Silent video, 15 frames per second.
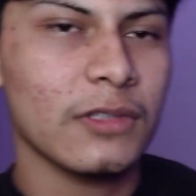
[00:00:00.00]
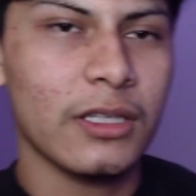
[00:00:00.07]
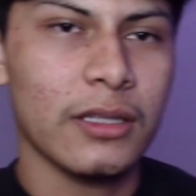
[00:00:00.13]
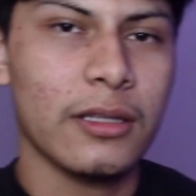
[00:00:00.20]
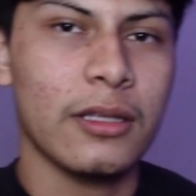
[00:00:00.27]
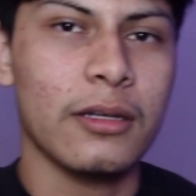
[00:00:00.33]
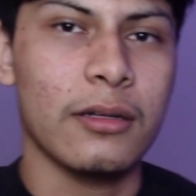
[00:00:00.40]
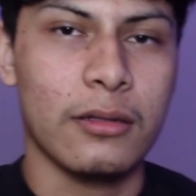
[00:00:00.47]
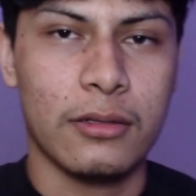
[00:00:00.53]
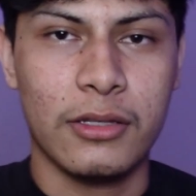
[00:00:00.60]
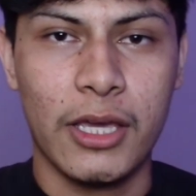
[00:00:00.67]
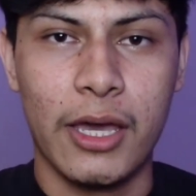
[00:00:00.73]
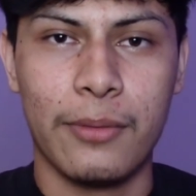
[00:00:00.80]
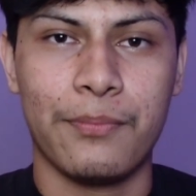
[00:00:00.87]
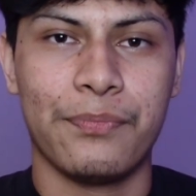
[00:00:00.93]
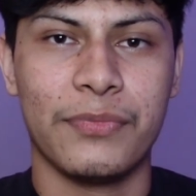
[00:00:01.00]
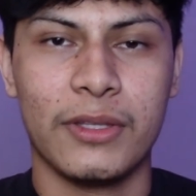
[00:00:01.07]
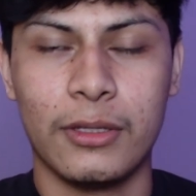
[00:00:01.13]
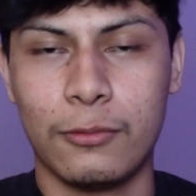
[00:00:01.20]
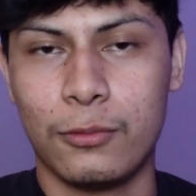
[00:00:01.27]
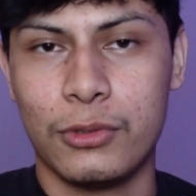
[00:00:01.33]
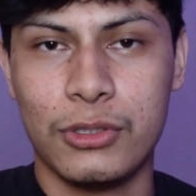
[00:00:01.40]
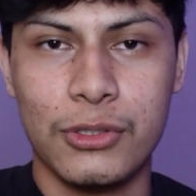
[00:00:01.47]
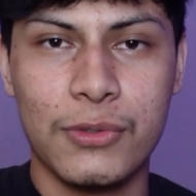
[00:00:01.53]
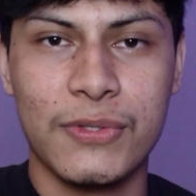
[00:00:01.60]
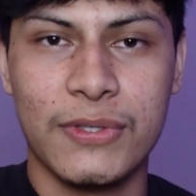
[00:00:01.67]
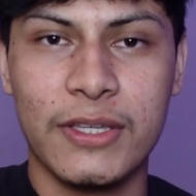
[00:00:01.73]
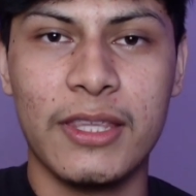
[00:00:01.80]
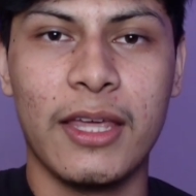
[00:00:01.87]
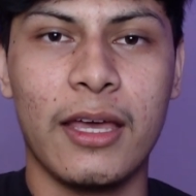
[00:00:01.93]
and then, yeah, when you
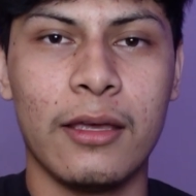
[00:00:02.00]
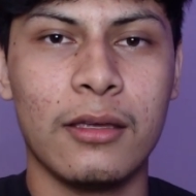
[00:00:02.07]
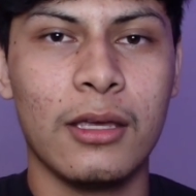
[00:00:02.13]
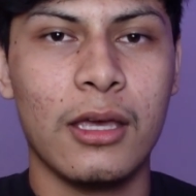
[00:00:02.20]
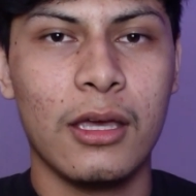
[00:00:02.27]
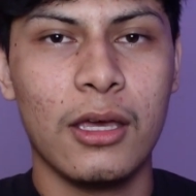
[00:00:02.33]
see that,